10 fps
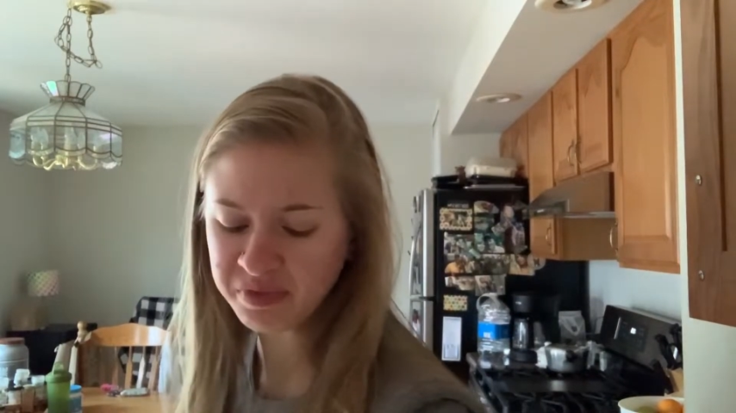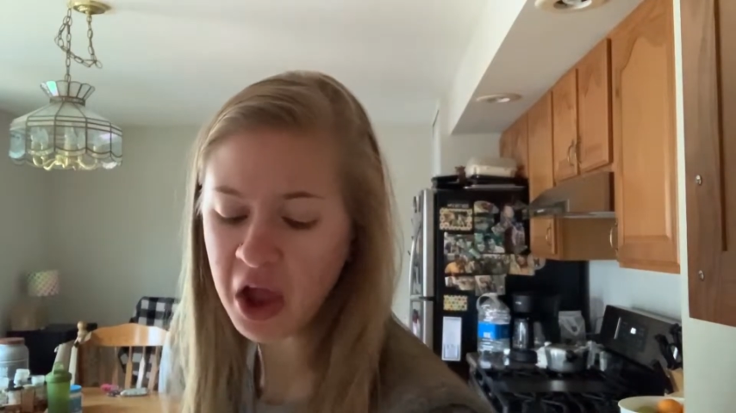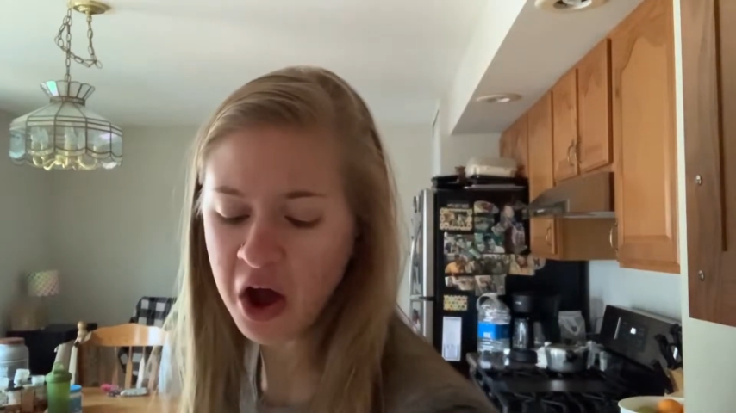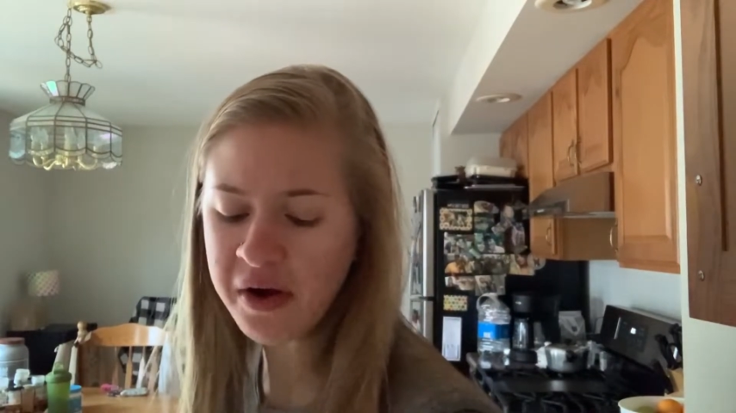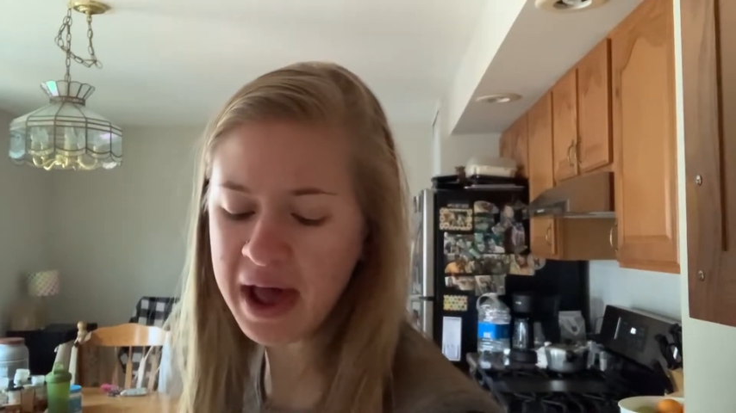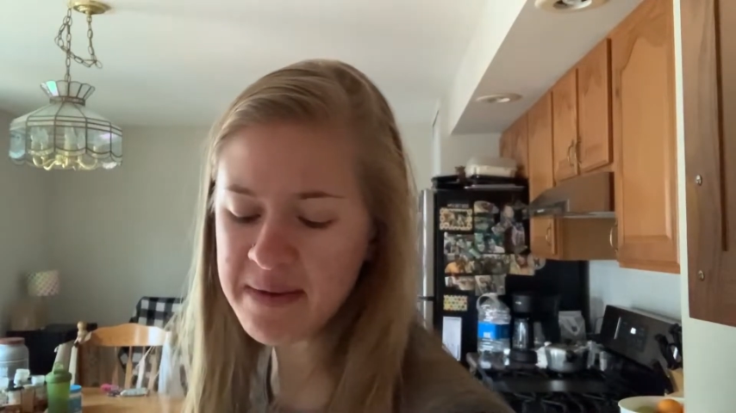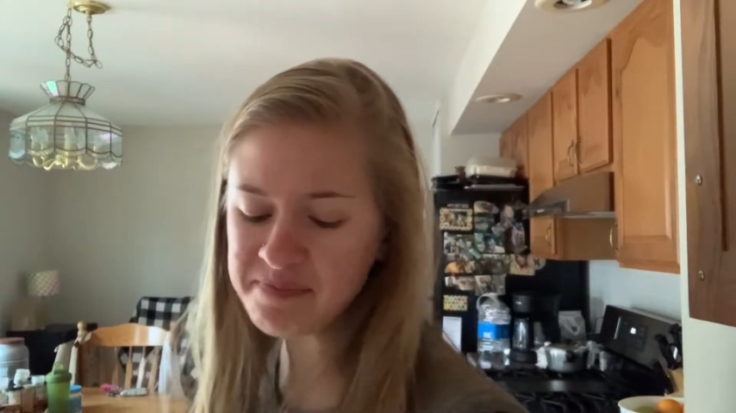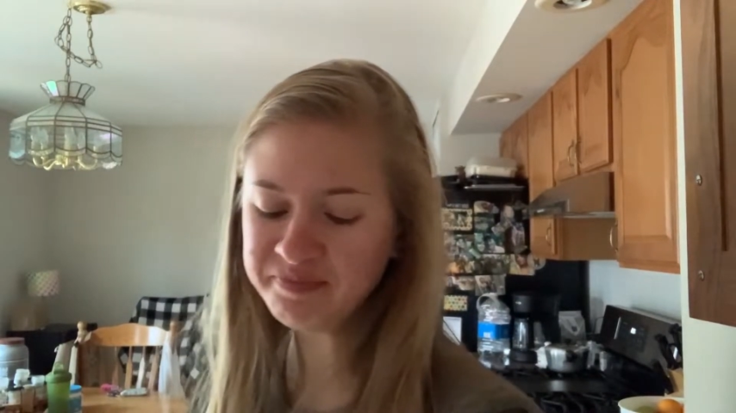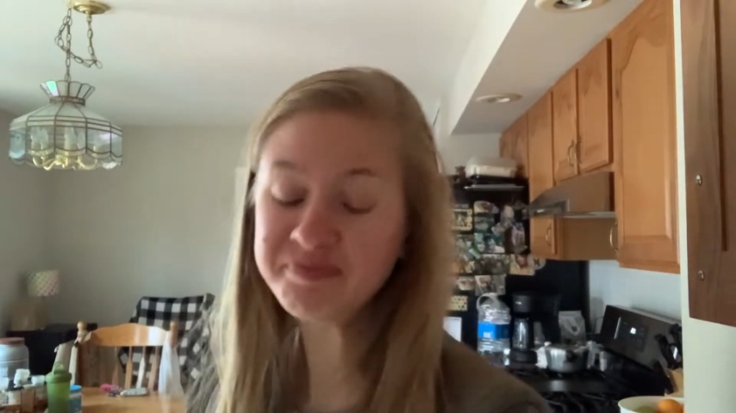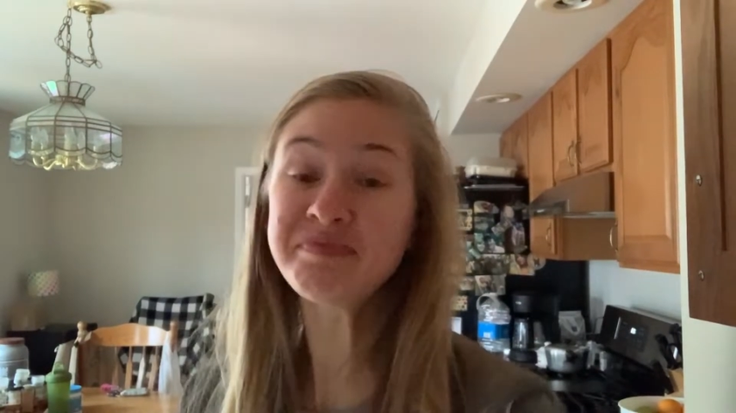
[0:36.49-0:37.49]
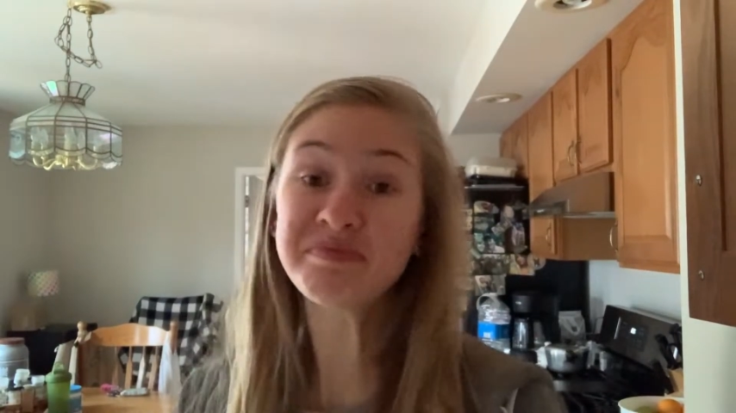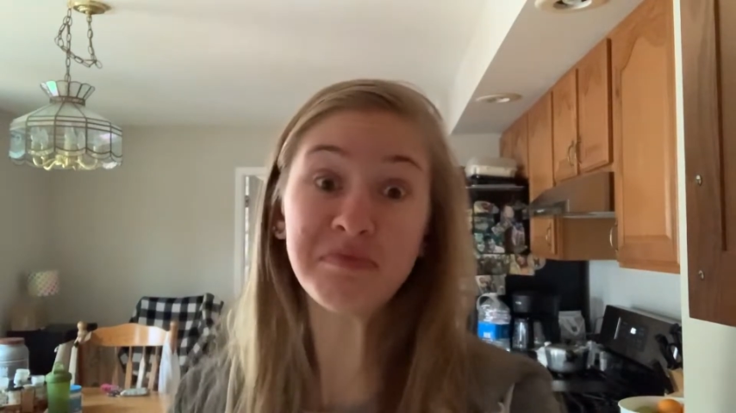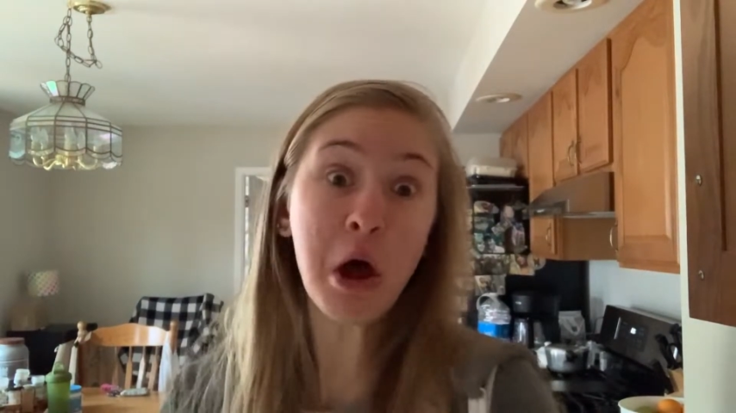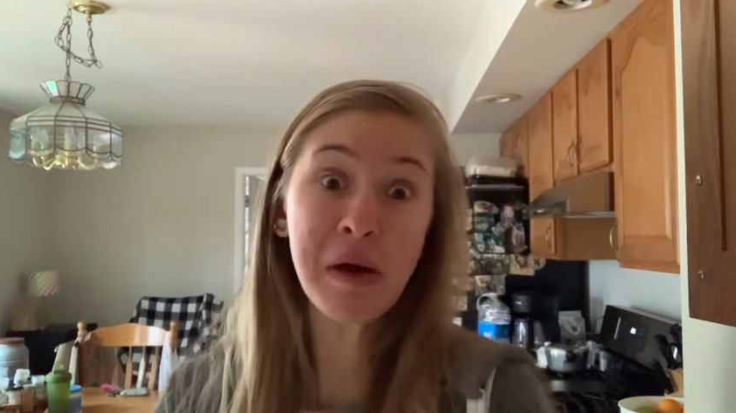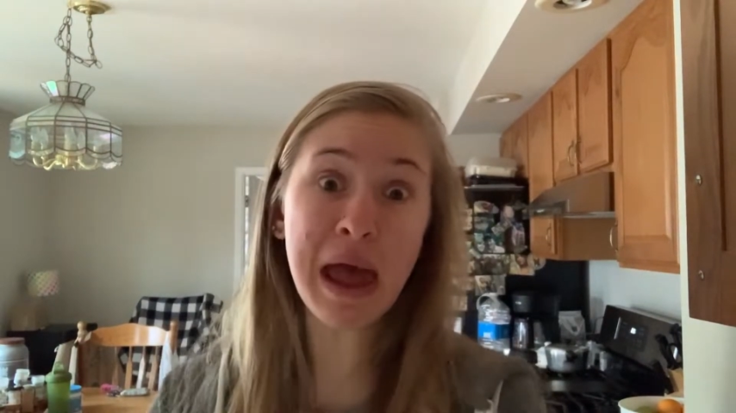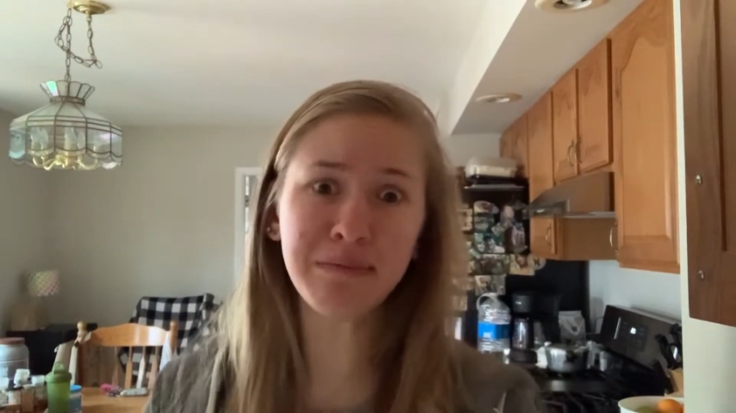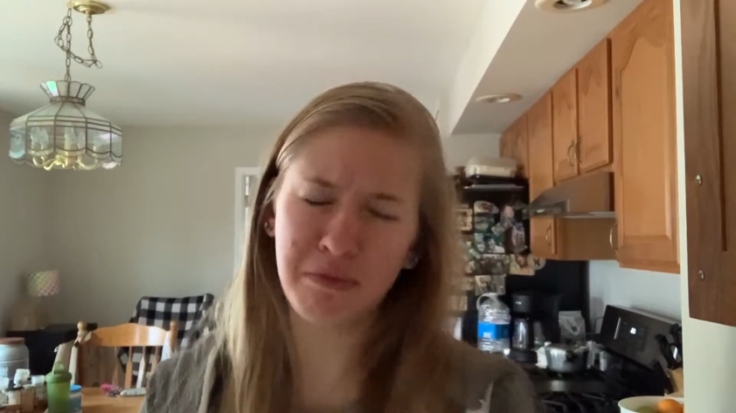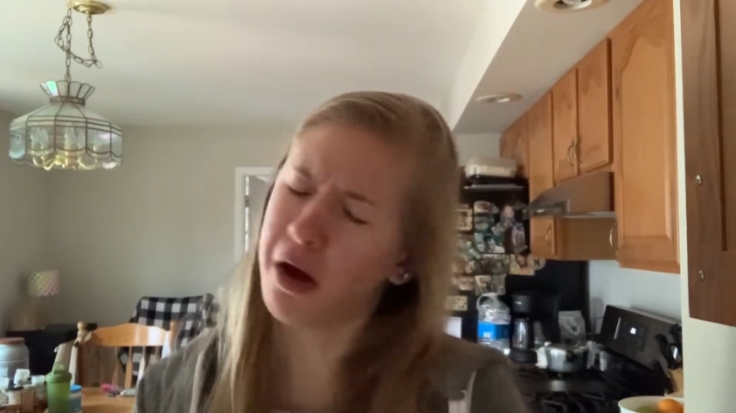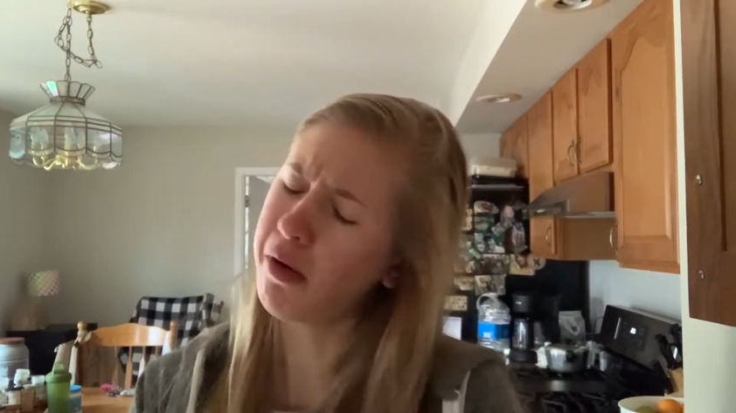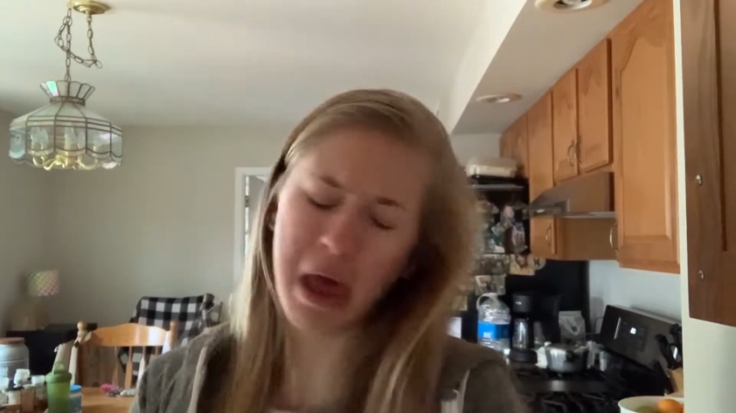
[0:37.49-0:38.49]
Okay, okay,
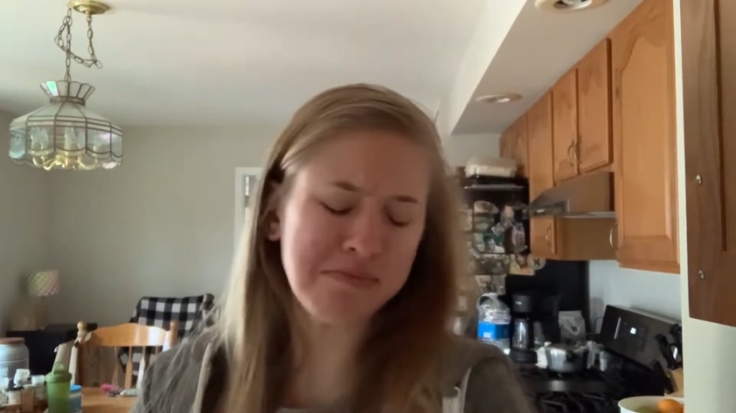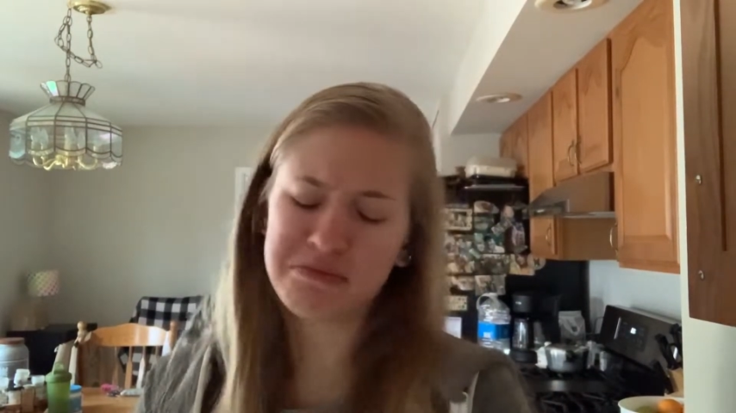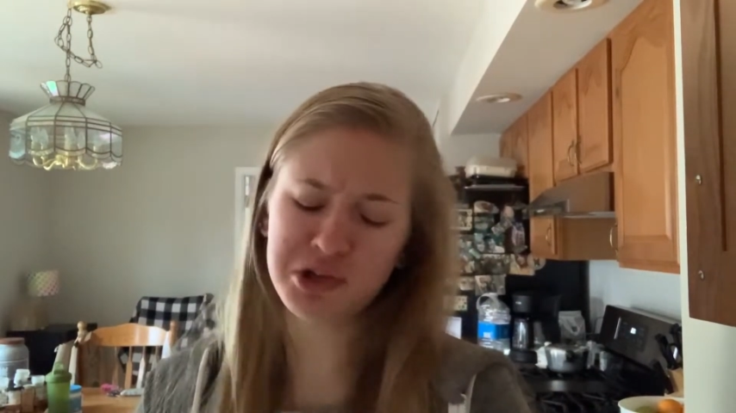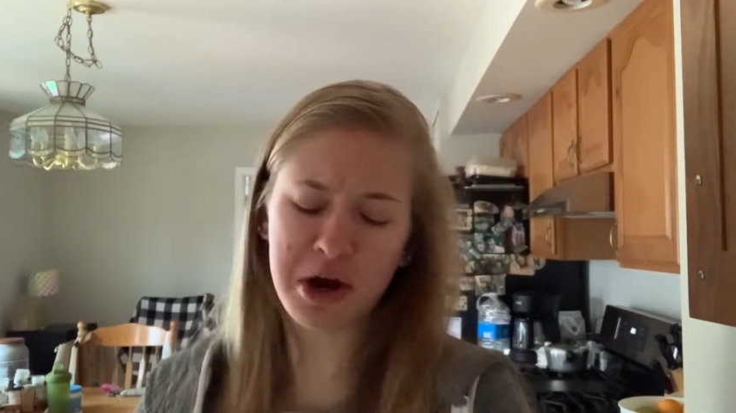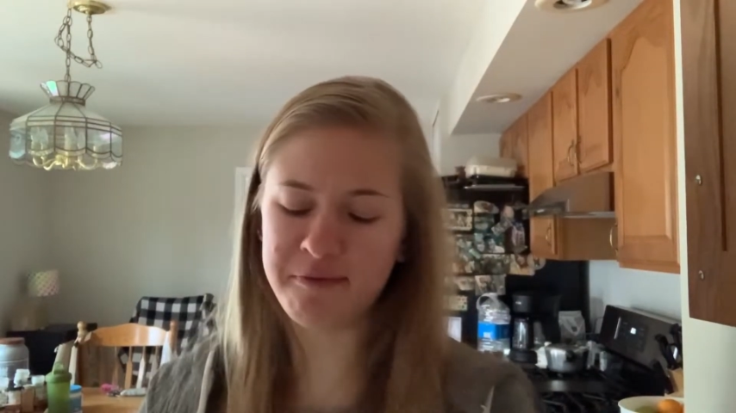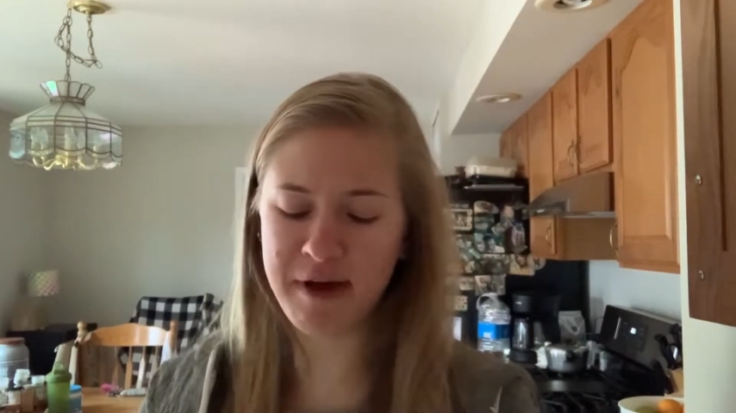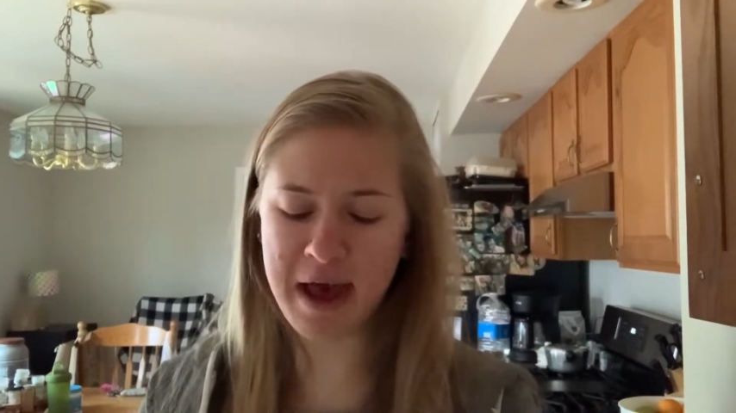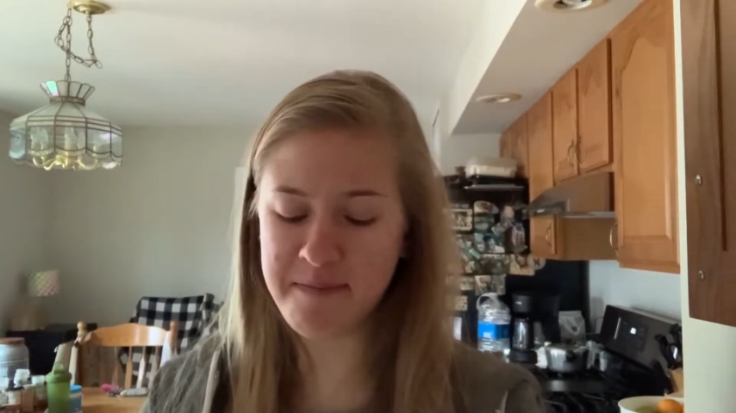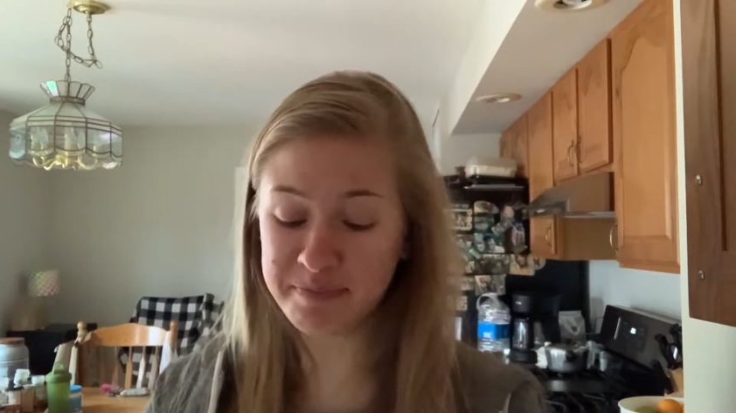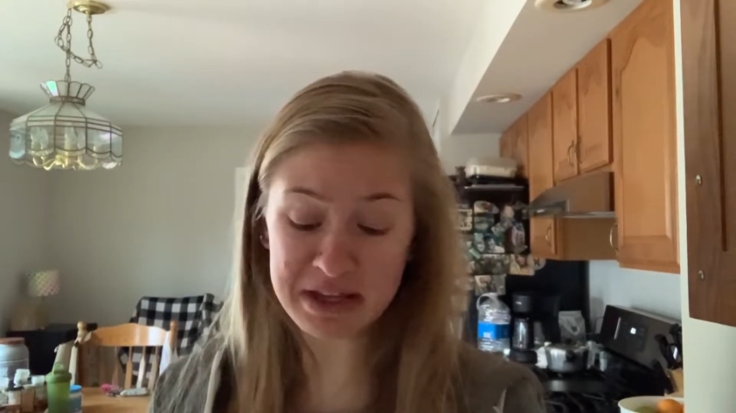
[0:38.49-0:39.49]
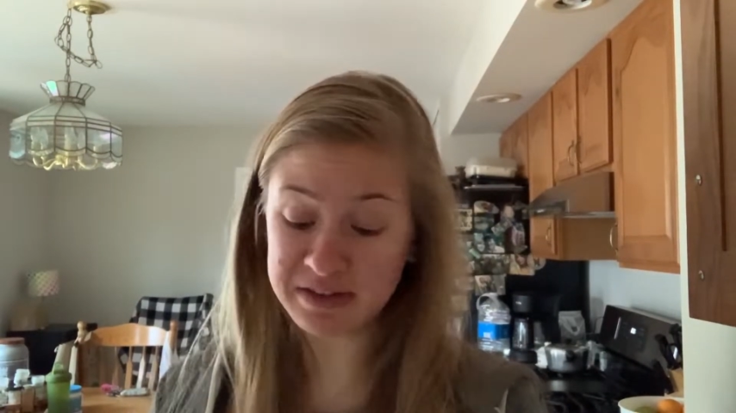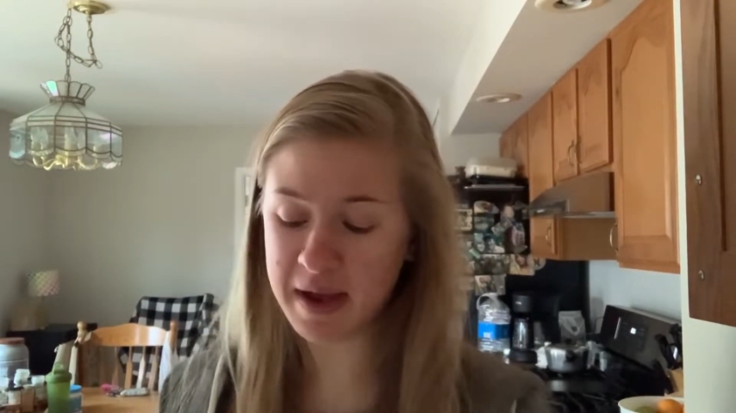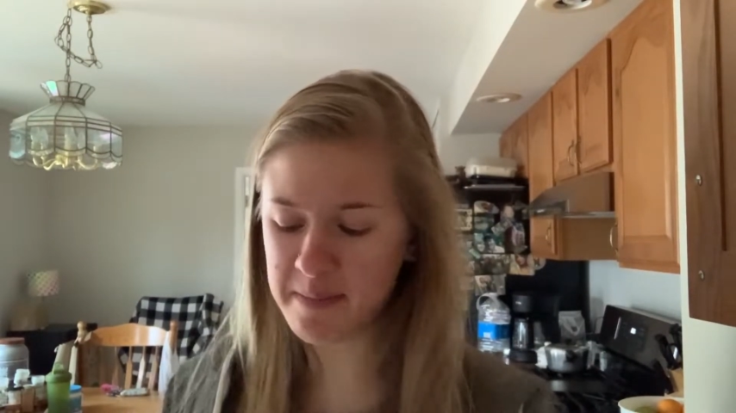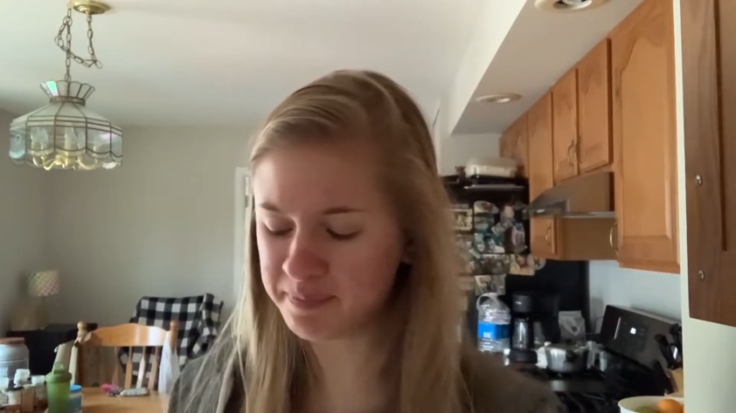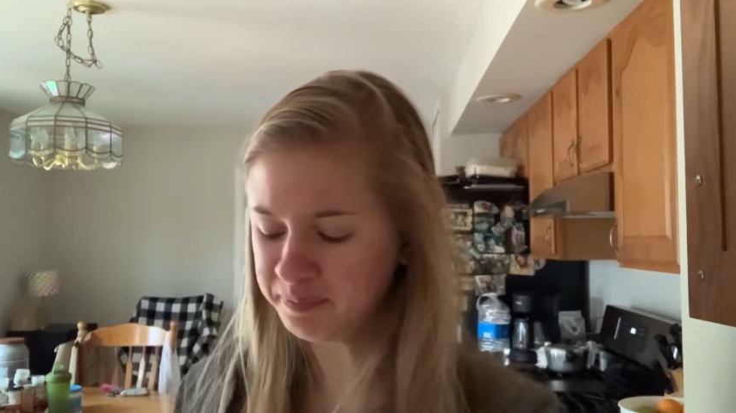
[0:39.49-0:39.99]
okay, sure, fine, it's fine.